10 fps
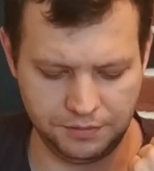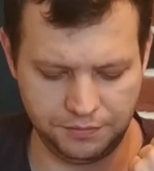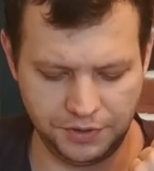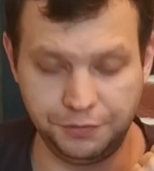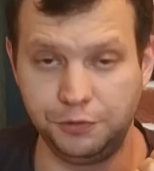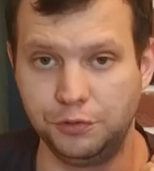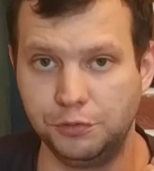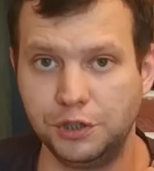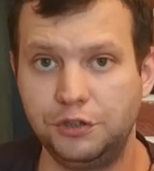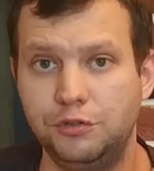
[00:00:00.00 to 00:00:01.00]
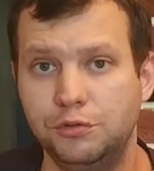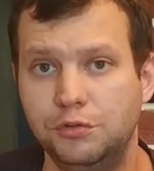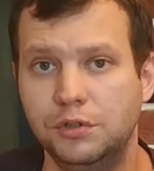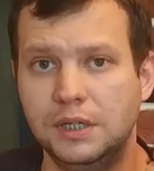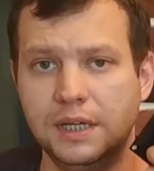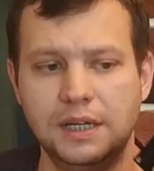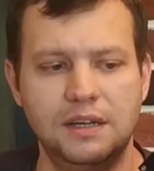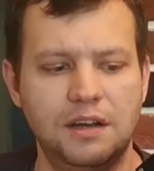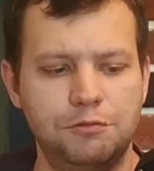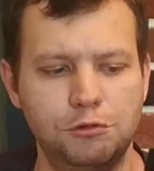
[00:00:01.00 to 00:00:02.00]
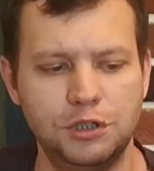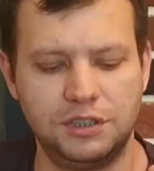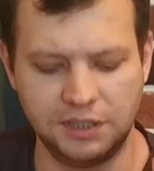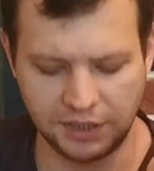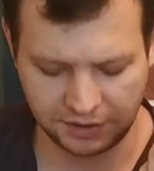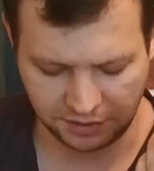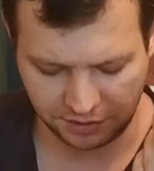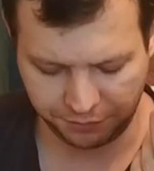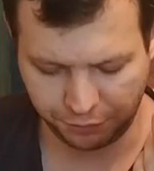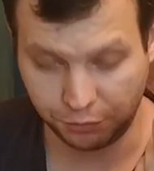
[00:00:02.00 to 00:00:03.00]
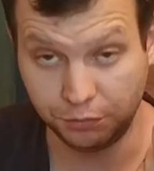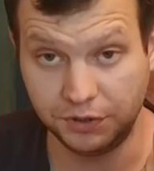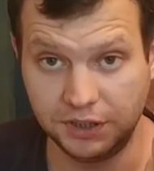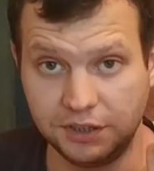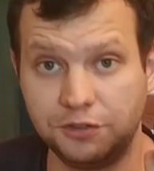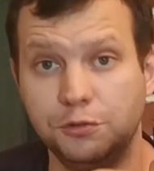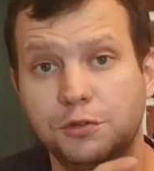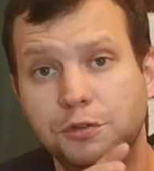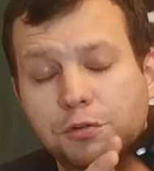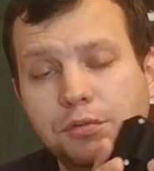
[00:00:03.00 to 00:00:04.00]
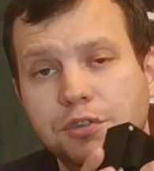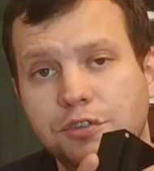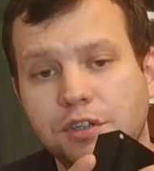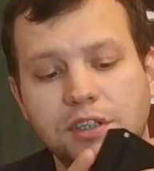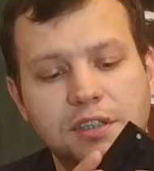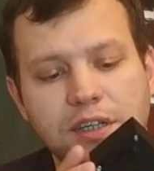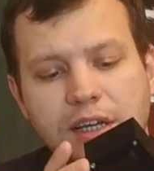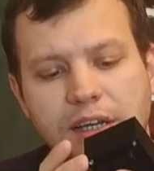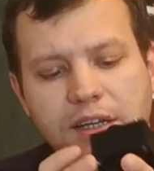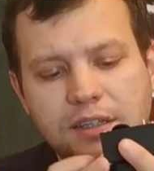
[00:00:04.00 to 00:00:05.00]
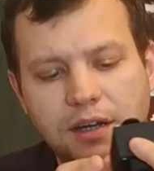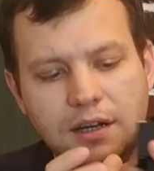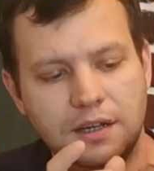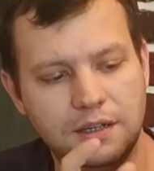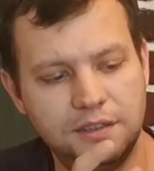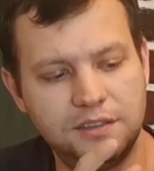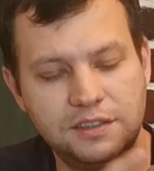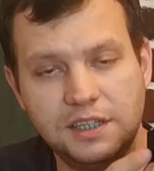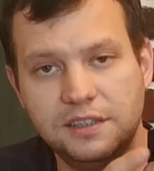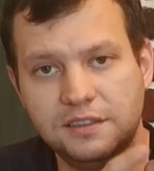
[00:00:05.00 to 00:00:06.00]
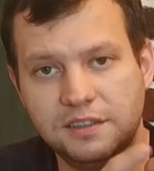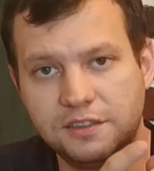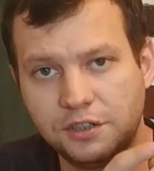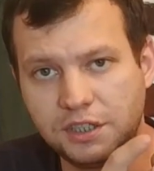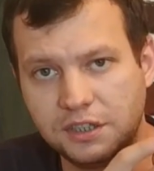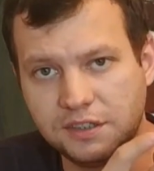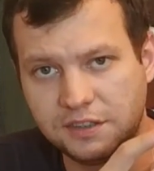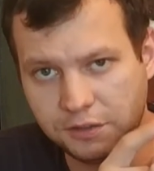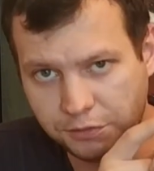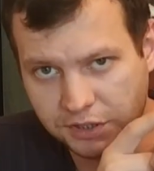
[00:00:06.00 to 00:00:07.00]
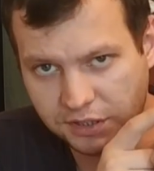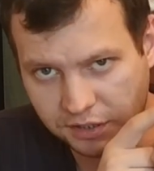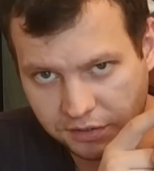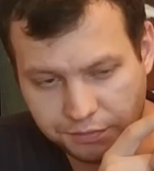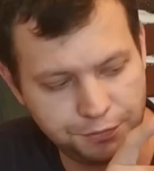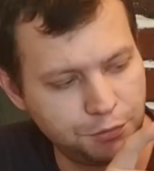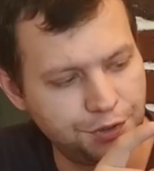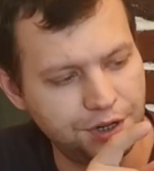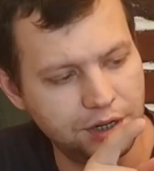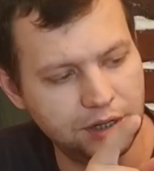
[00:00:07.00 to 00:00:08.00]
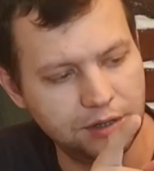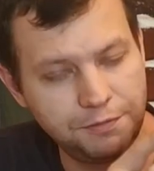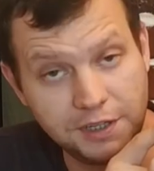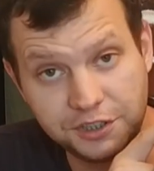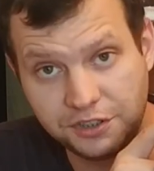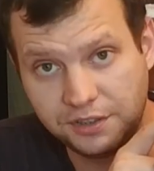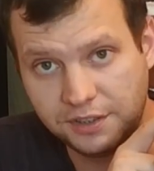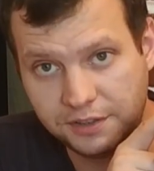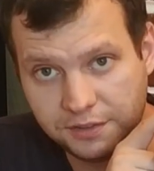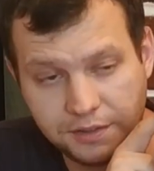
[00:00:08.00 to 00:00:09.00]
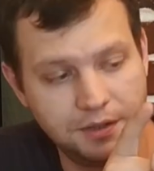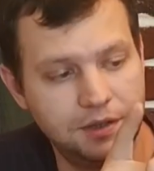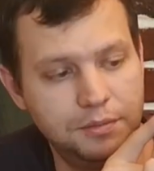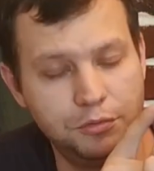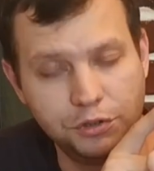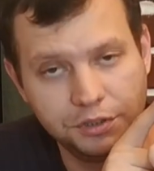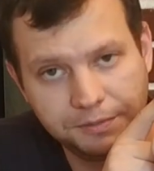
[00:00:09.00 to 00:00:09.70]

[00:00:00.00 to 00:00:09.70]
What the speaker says: if you want to avoid connecting it through the external socket. In this case, the socket is still needed for flashing this board.